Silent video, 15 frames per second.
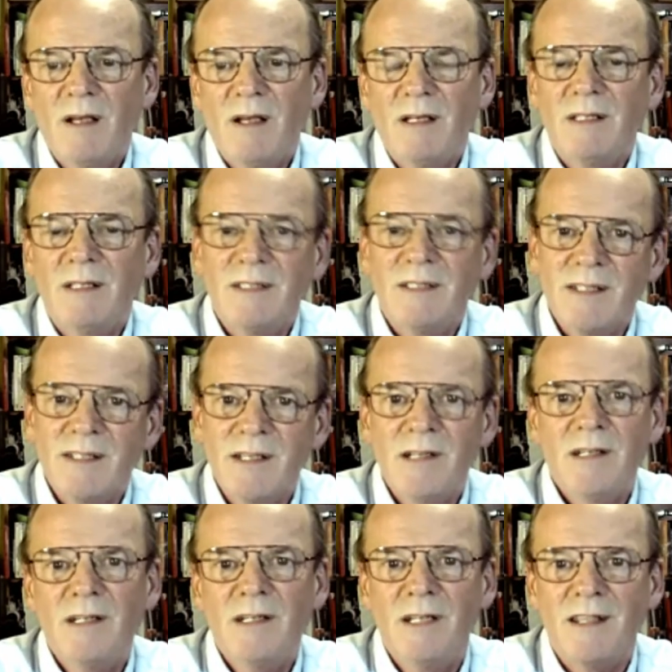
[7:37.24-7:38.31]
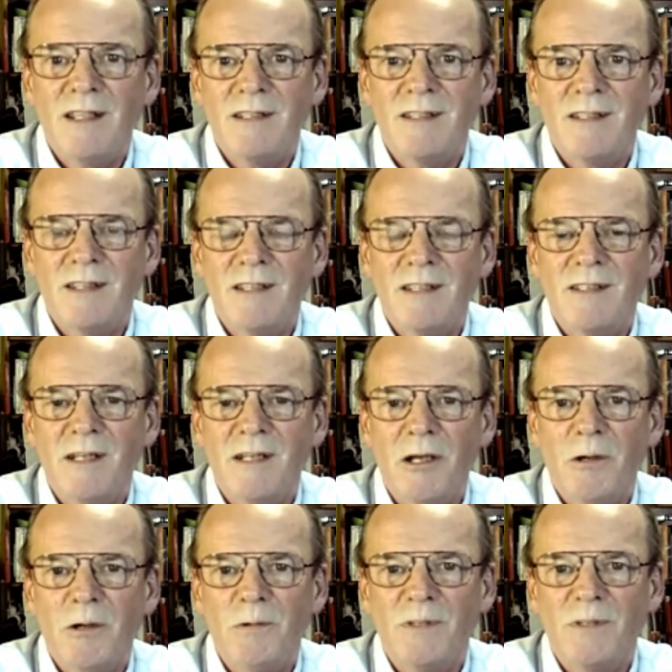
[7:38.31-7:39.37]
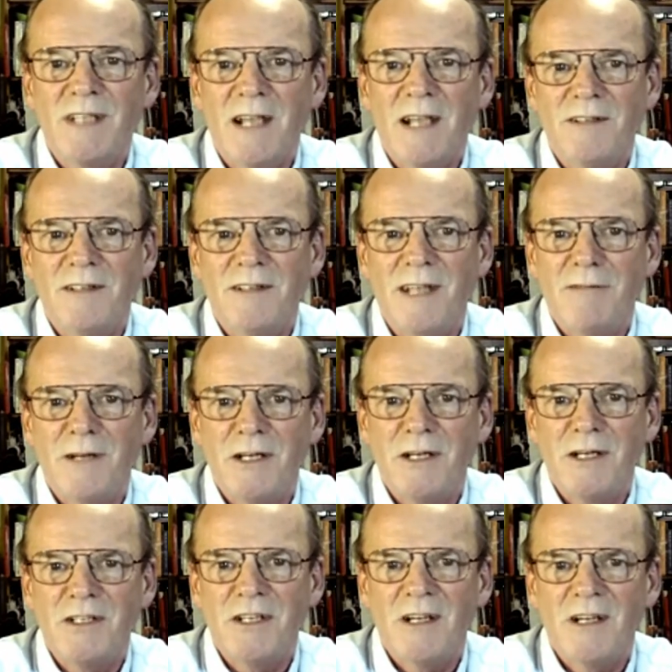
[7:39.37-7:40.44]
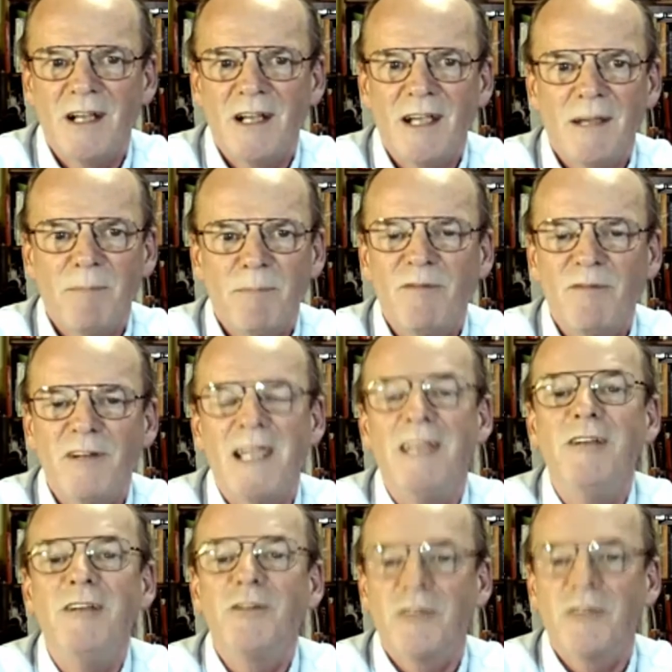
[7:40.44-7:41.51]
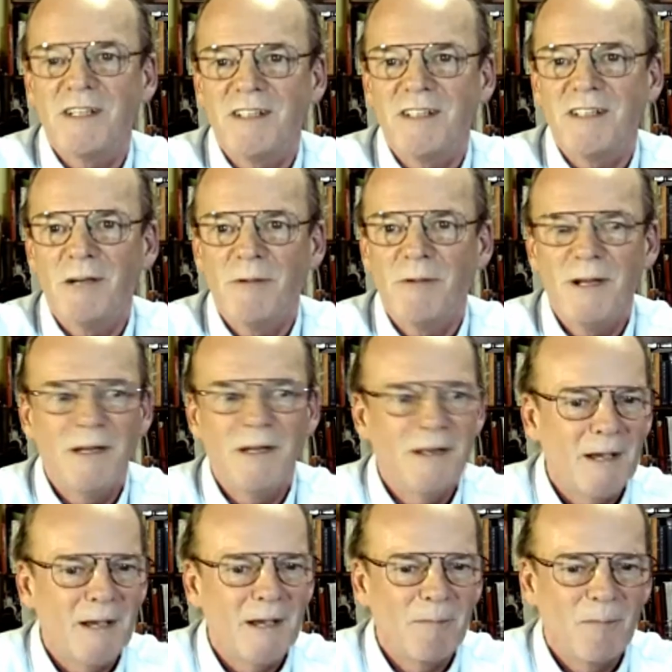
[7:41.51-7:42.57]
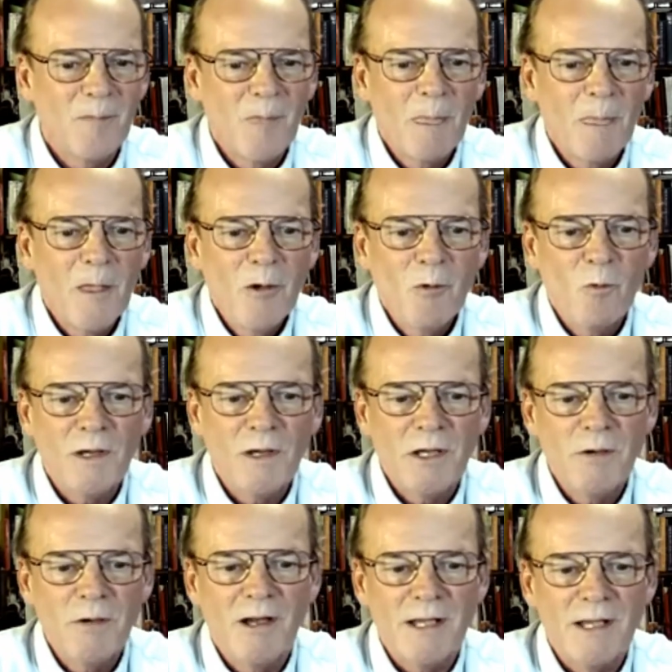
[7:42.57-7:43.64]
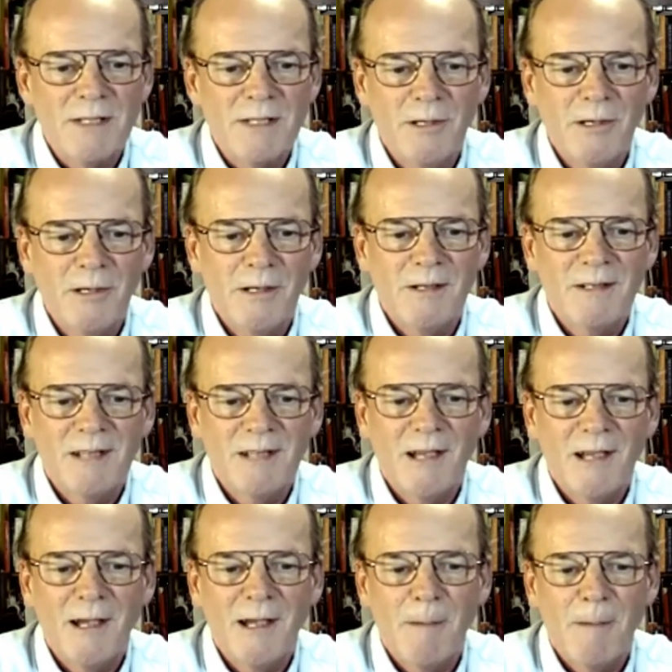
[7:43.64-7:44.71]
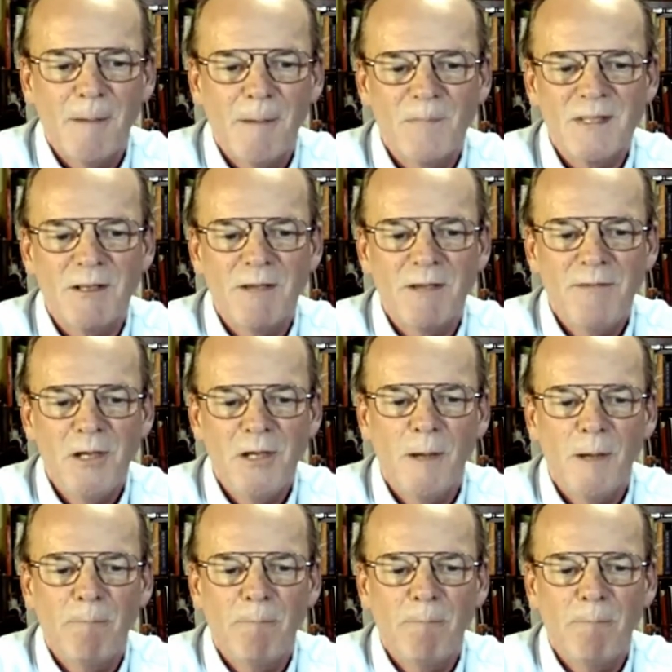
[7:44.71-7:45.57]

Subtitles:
certainly there's no standard definition. I'd be very interested though in what you guys have heard. So if you want